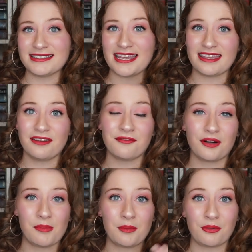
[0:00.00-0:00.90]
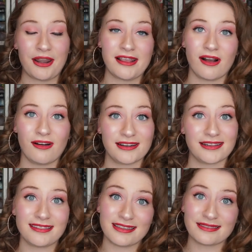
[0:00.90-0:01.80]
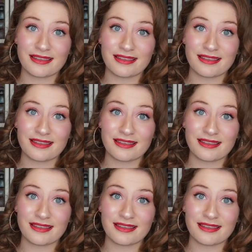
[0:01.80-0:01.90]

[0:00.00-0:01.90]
dead from preying on the